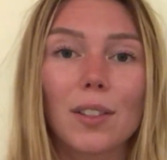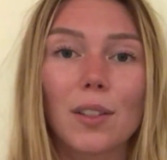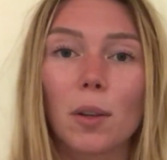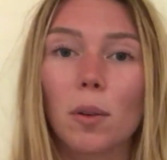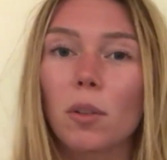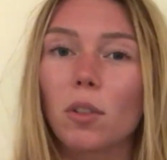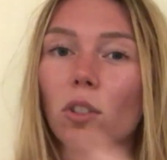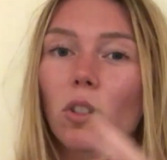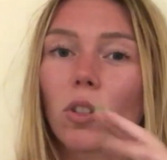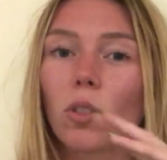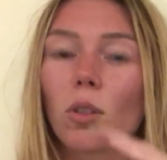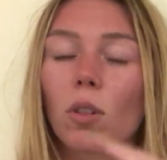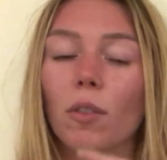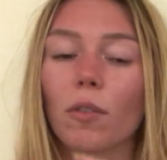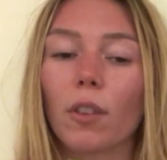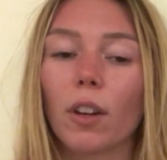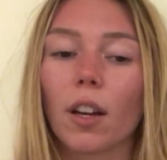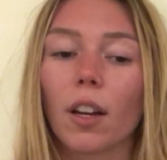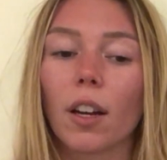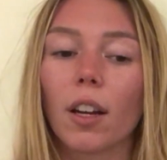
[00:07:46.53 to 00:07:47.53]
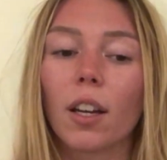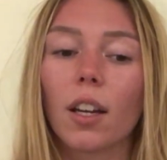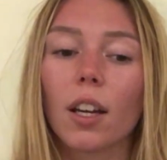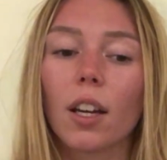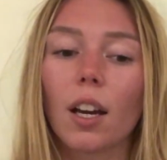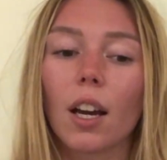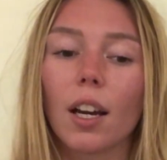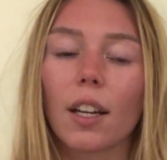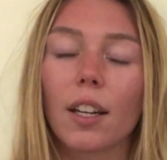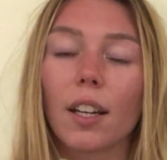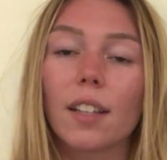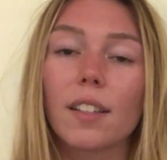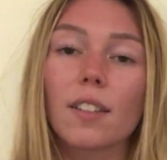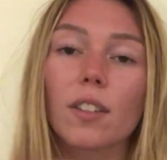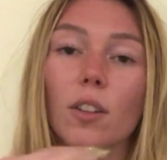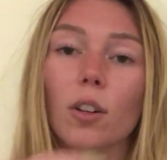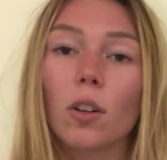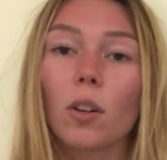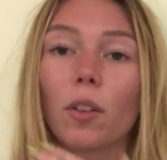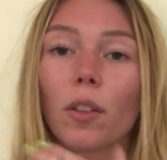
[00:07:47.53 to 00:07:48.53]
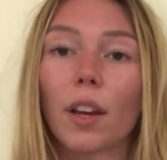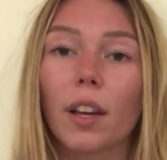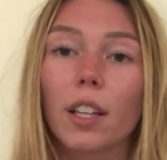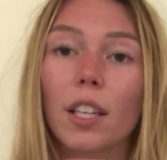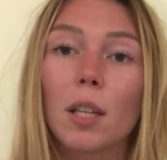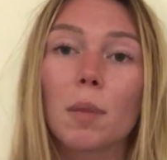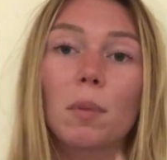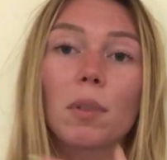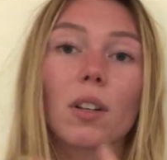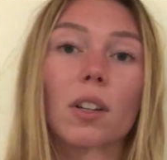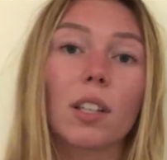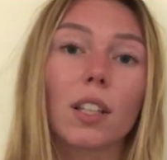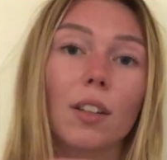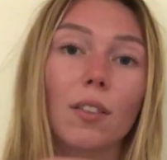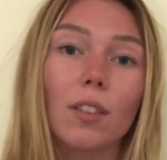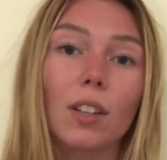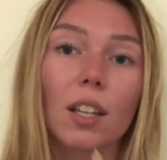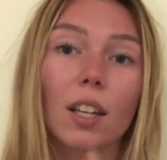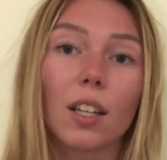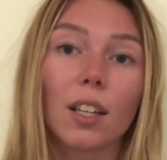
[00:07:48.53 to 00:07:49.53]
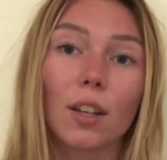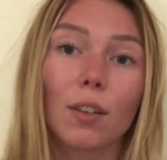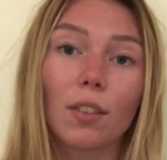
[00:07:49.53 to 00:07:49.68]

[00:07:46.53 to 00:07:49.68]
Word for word: So it's just sort of a, a nice circle that keeps on giving and